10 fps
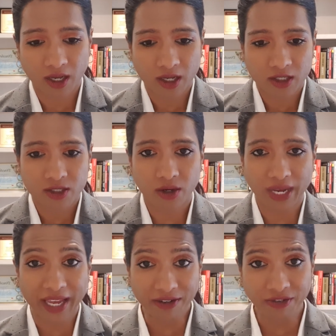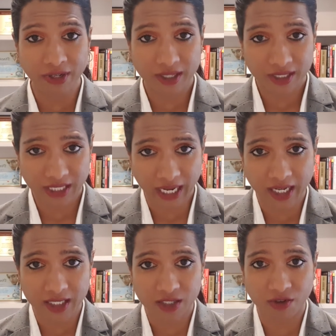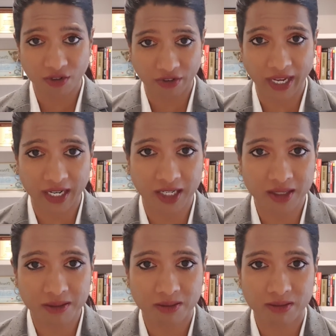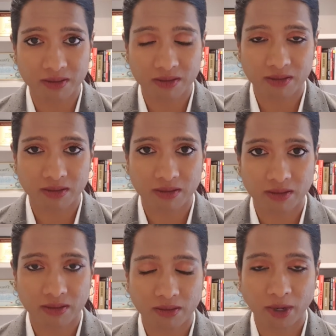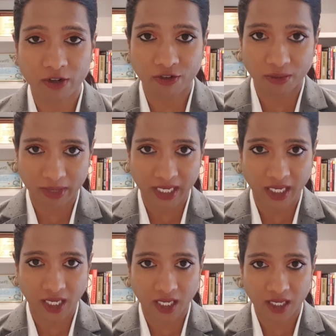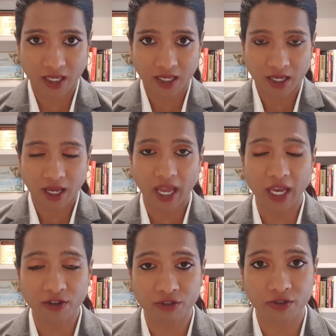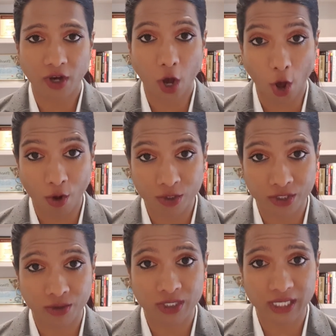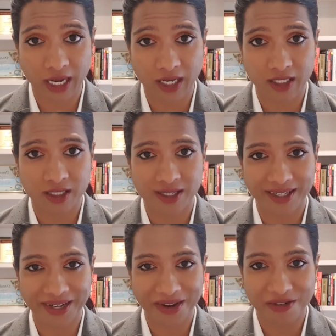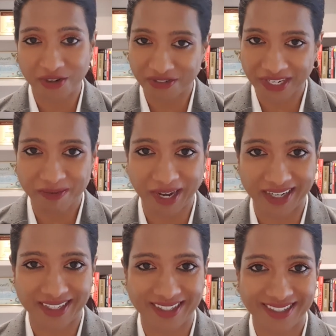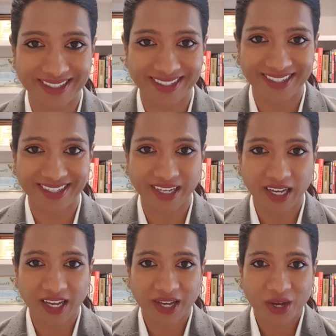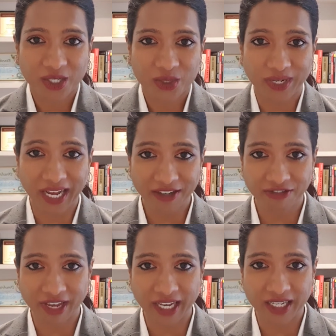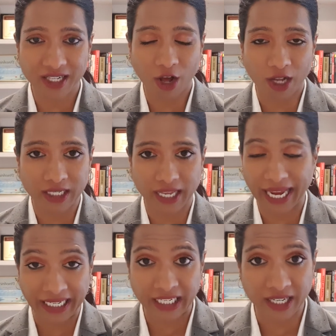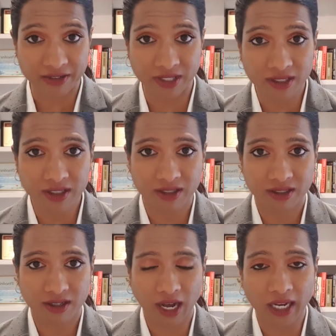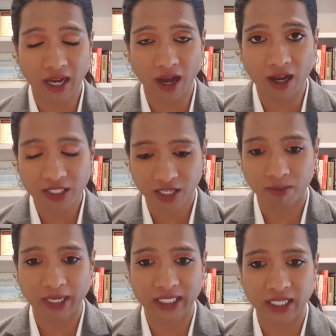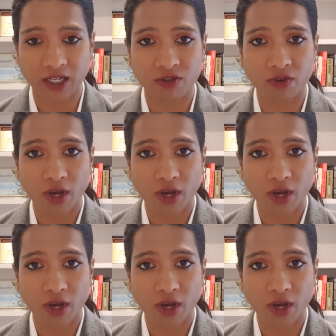So F stands for failure, but for me, F also stands for feedback. So when I fail on any level, I ask myself,